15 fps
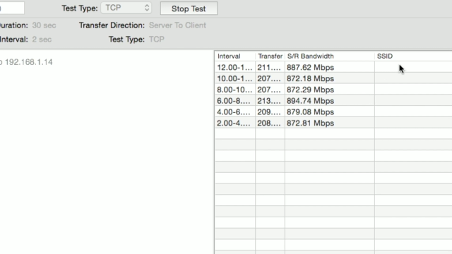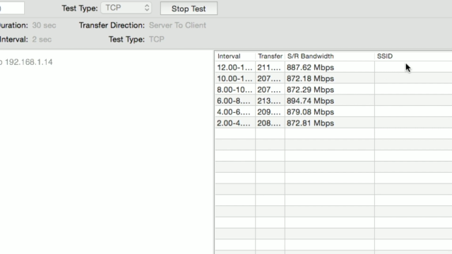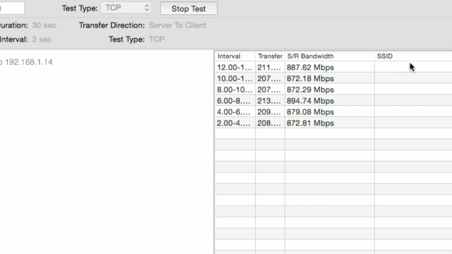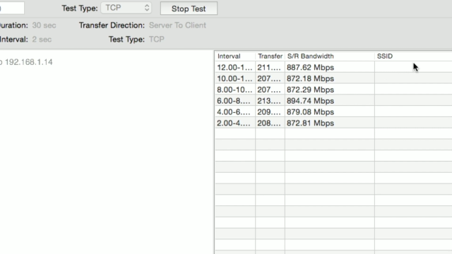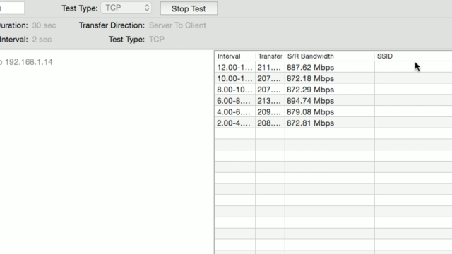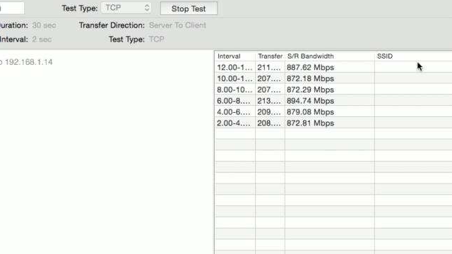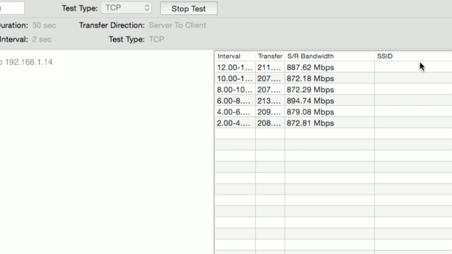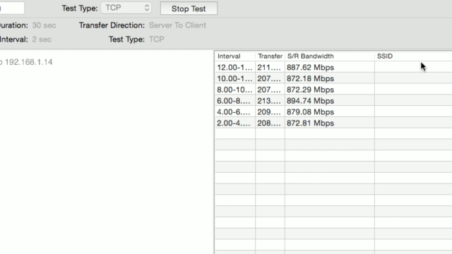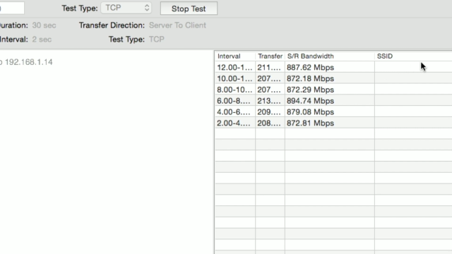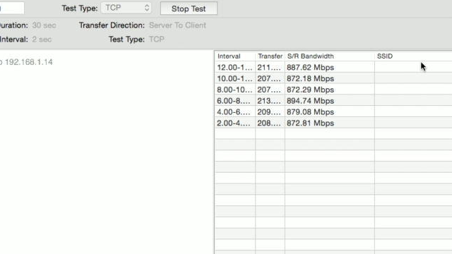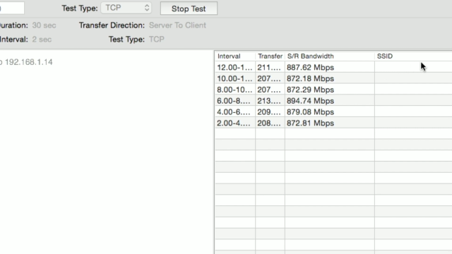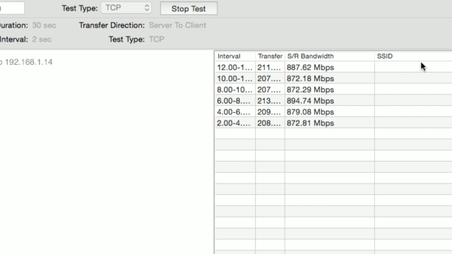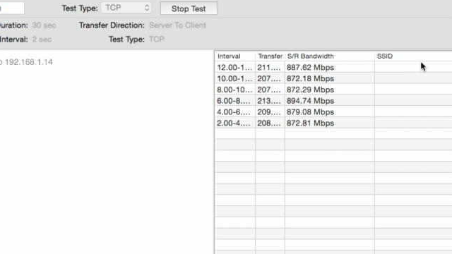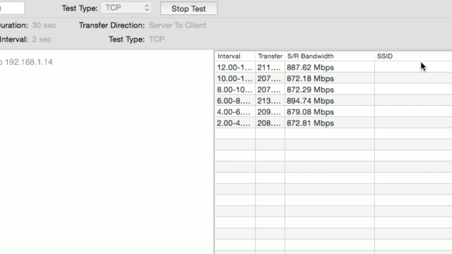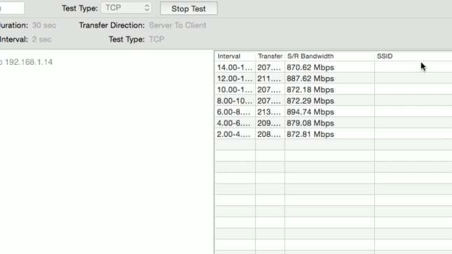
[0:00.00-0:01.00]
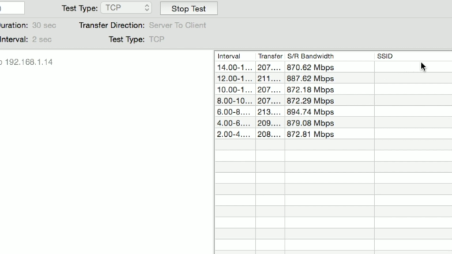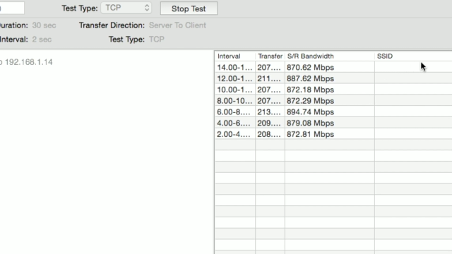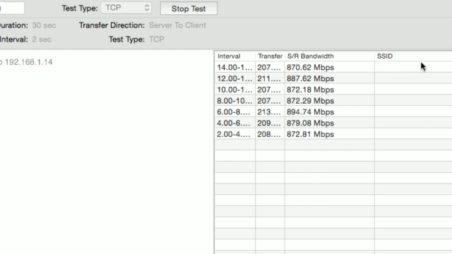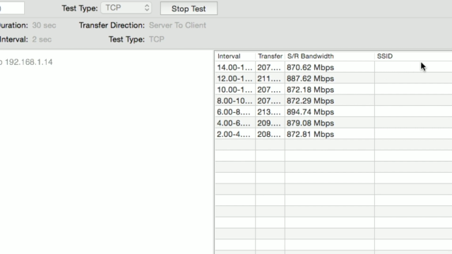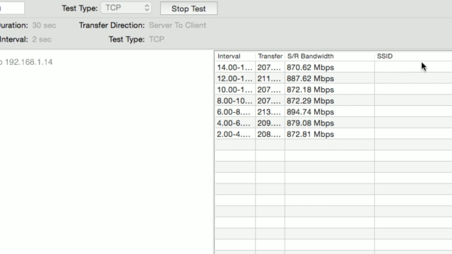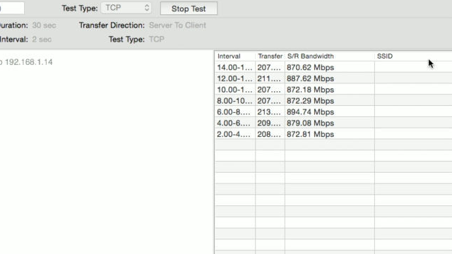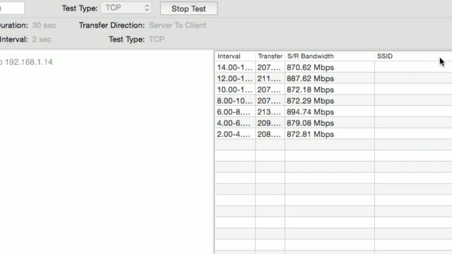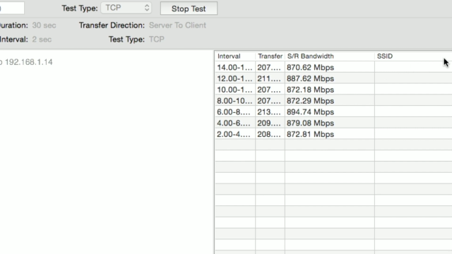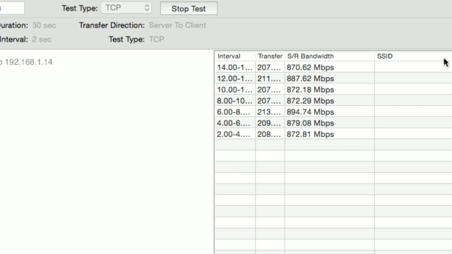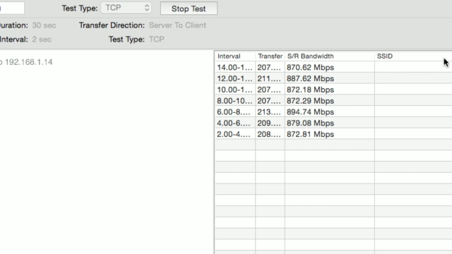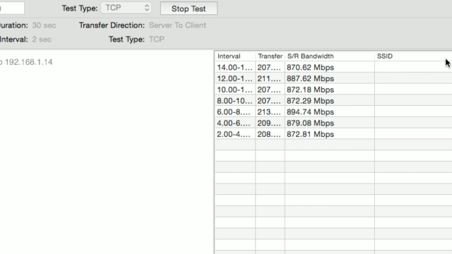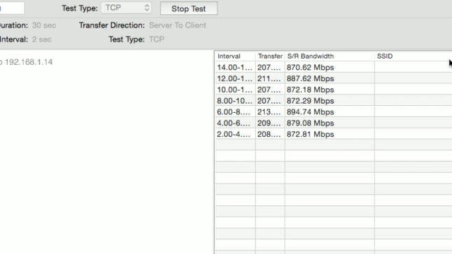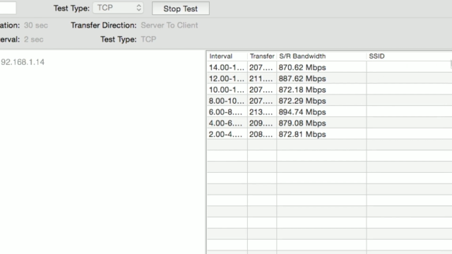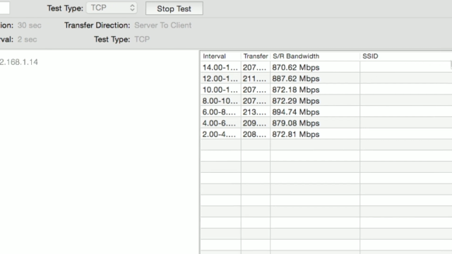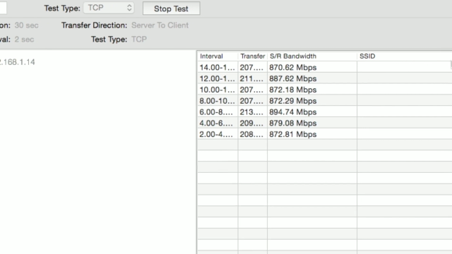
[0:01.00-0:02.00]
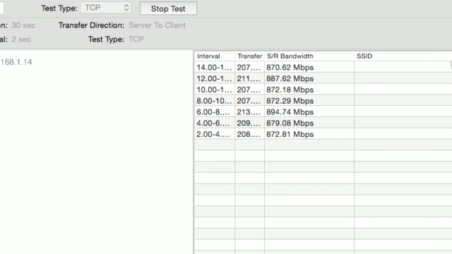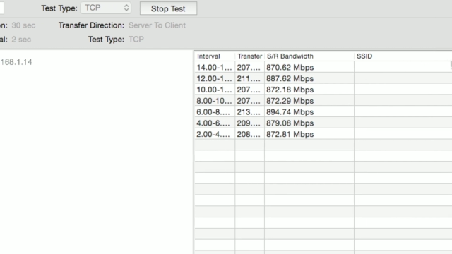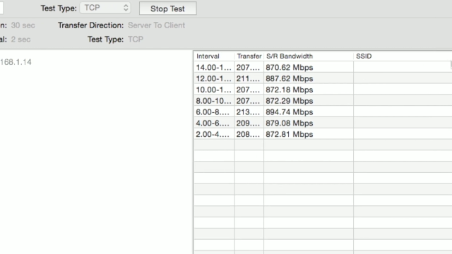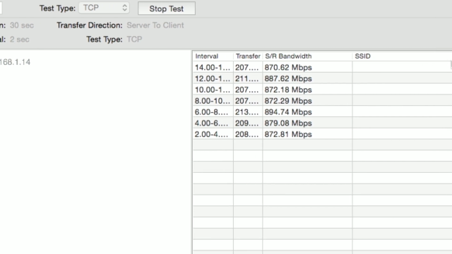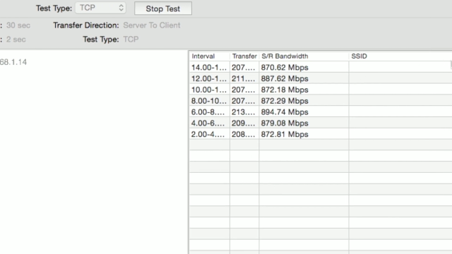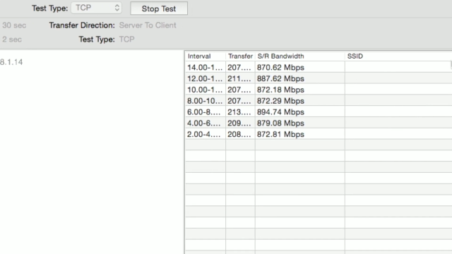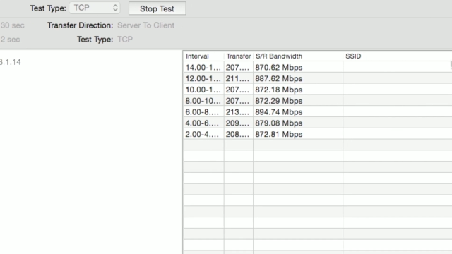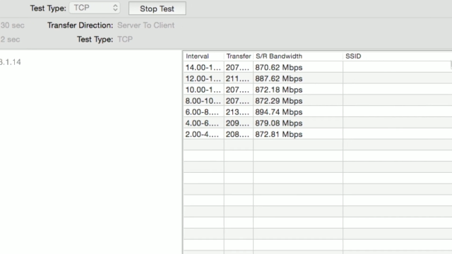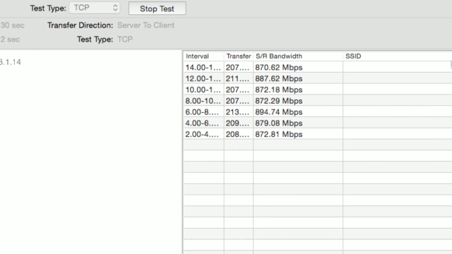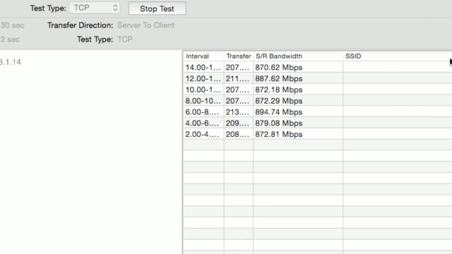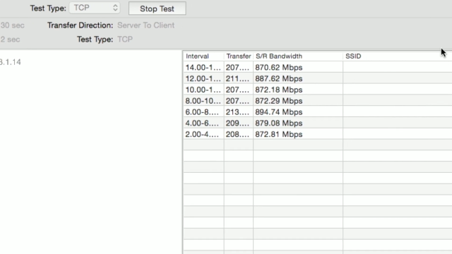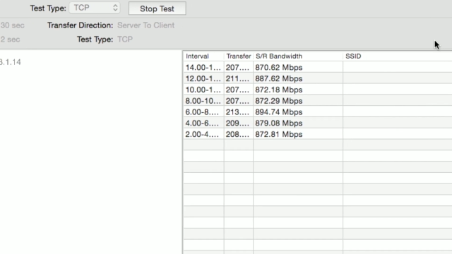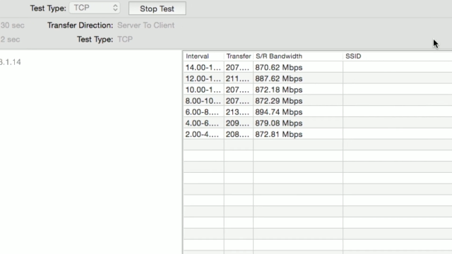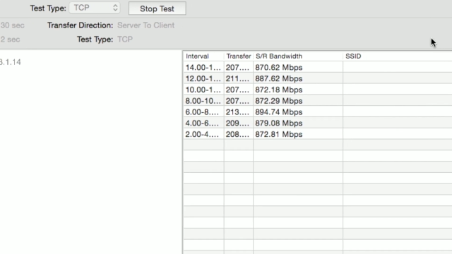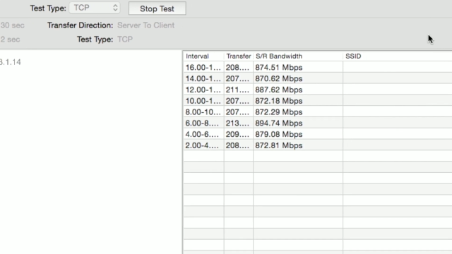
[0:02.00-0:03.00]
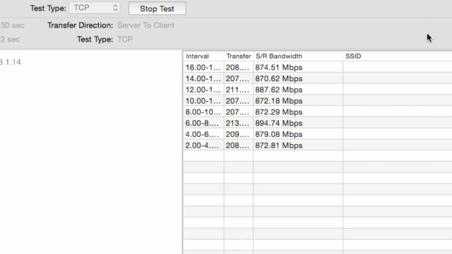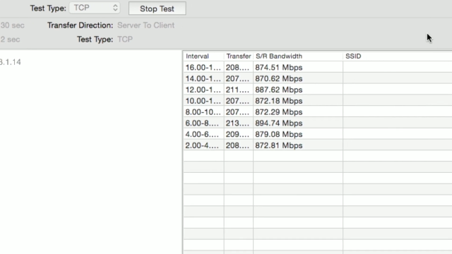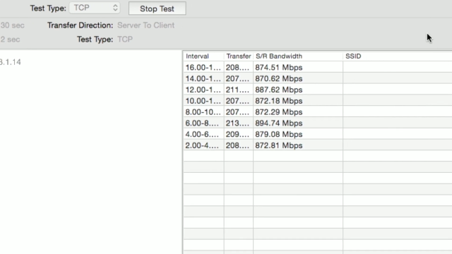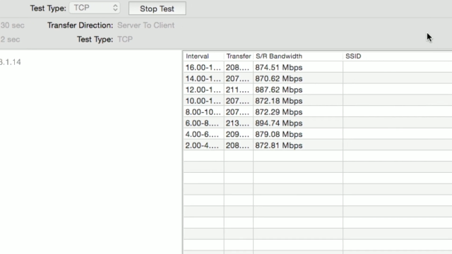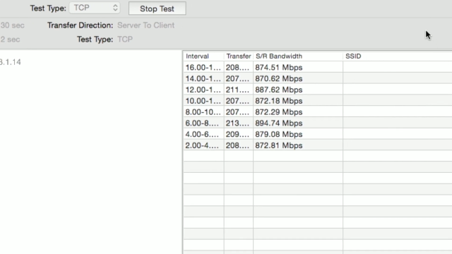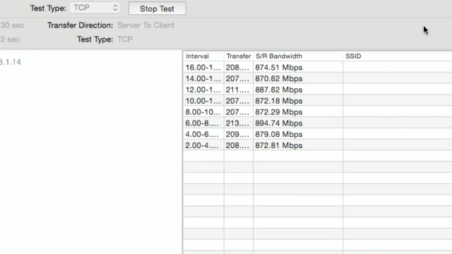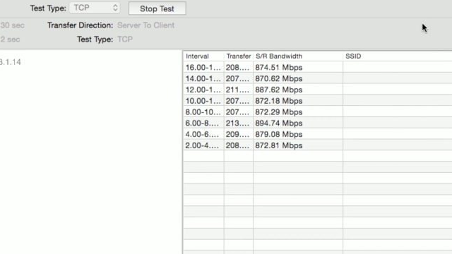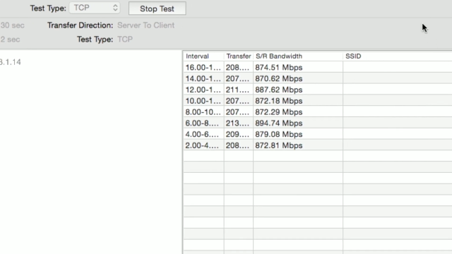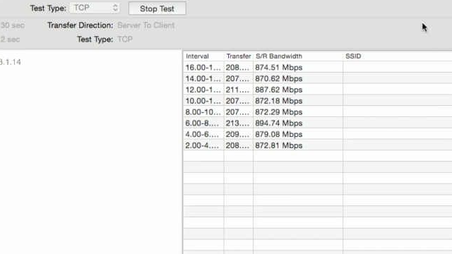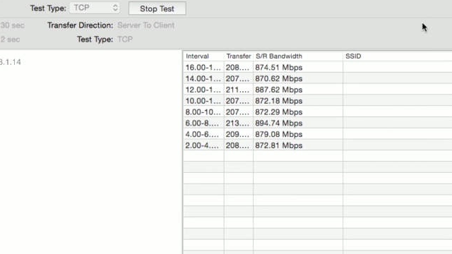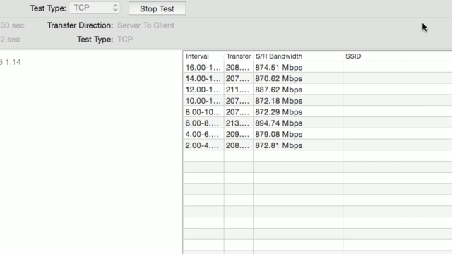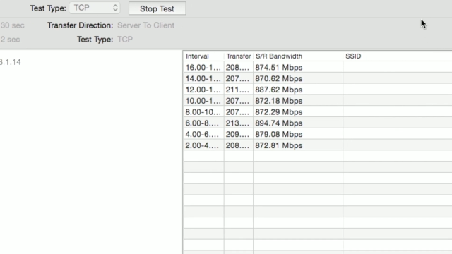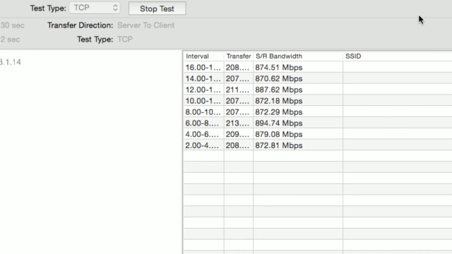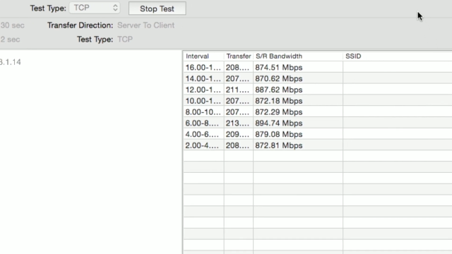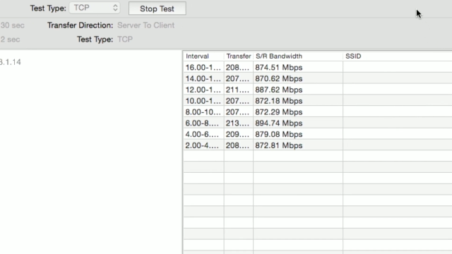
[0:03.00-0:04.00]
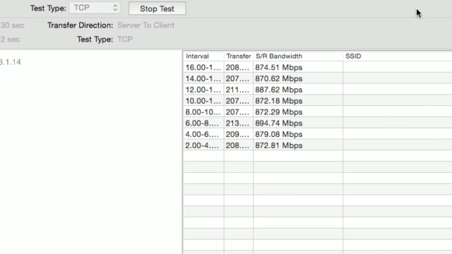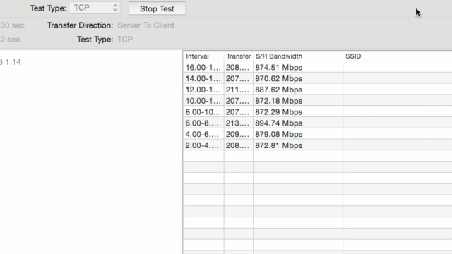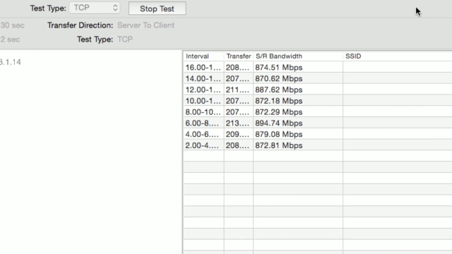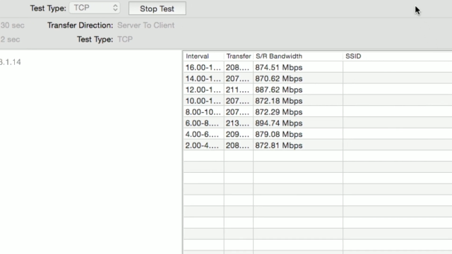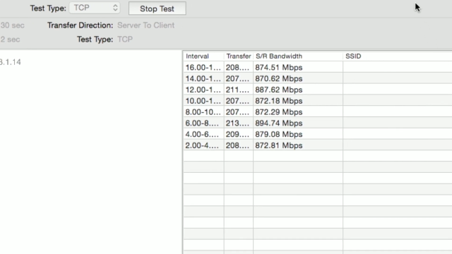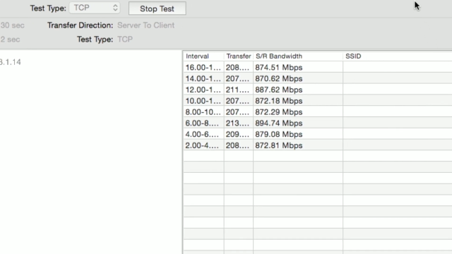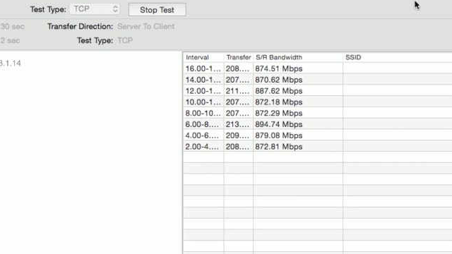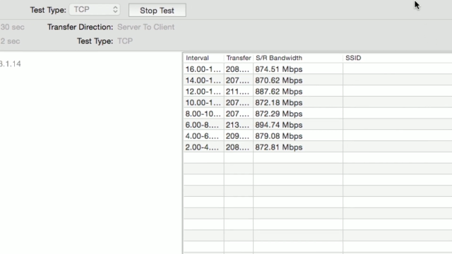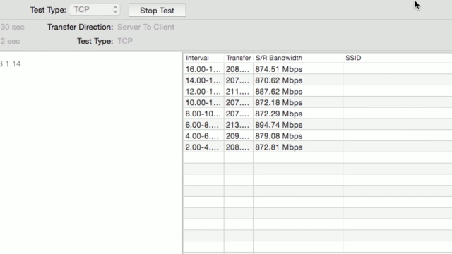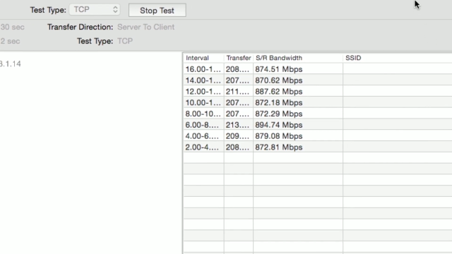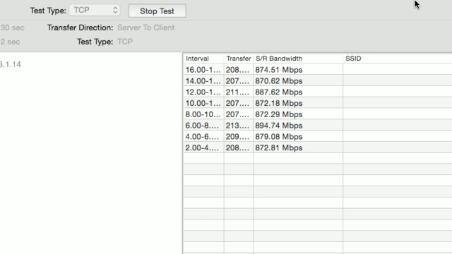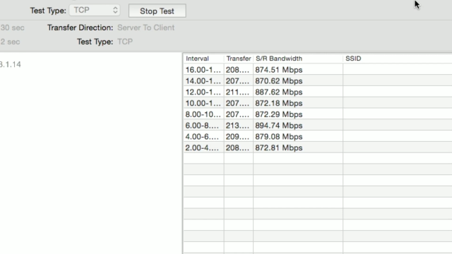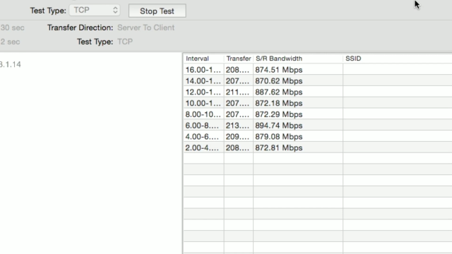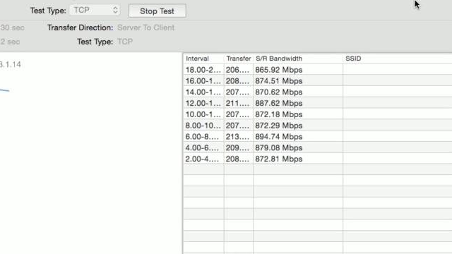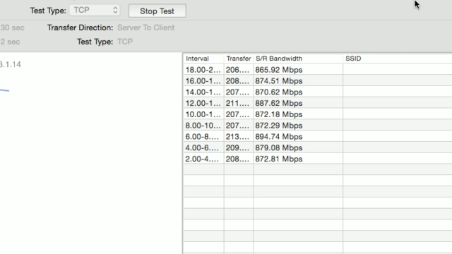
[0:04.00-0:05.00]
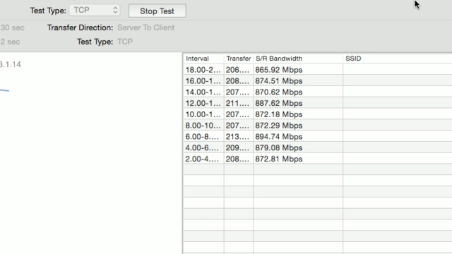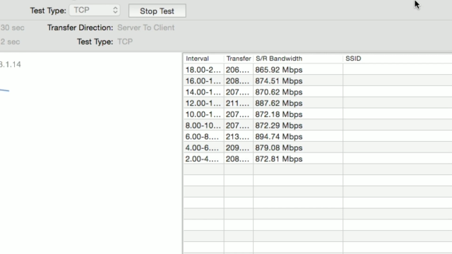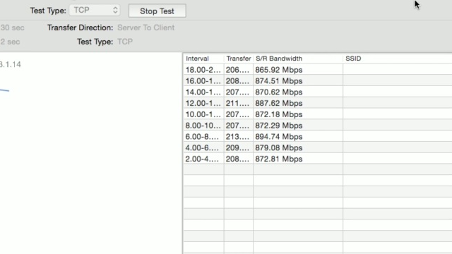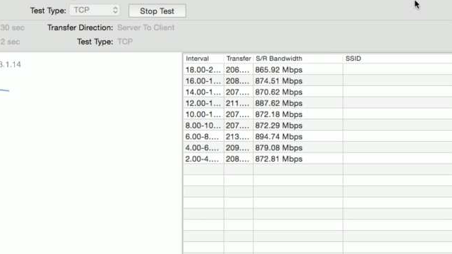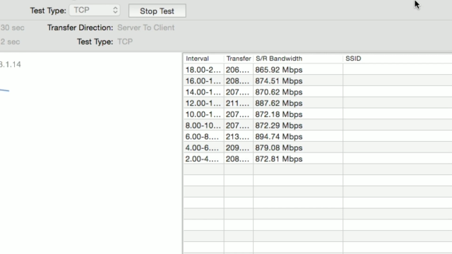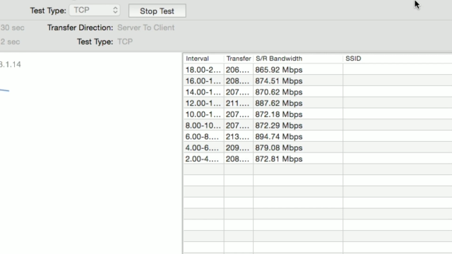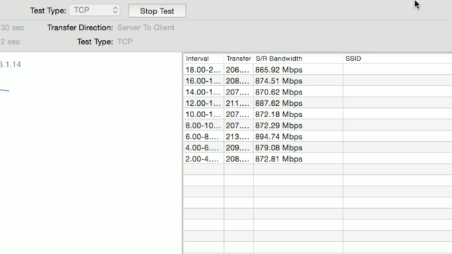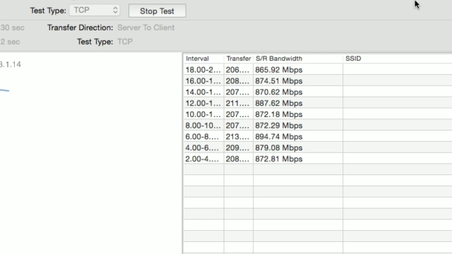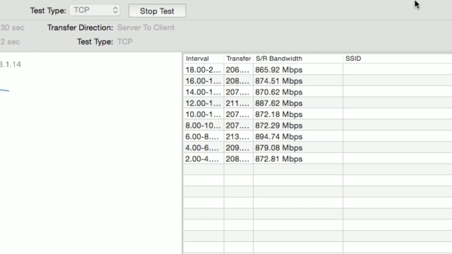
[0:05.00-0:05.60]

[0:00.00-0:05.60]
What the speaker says: [unreadable: no face in view]